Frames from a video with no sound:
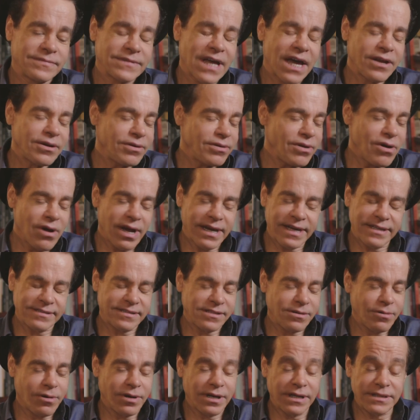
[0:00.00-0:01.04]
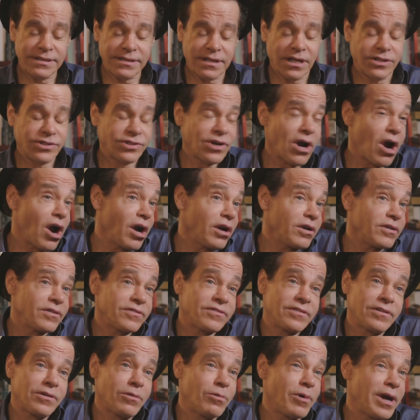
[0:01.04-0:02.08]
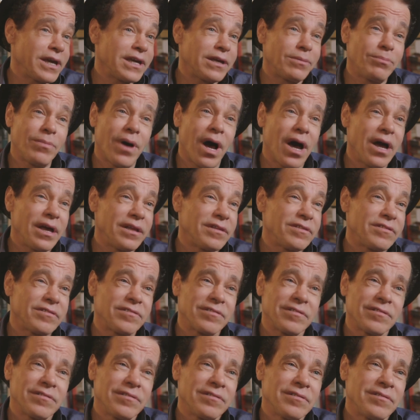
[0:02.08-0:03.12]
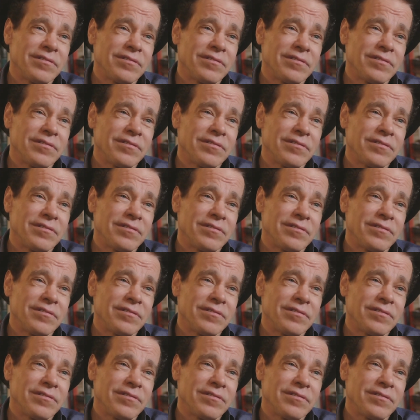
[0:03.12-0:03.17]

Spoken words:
I don't know, I guess I want to touch hearts and awaken minds.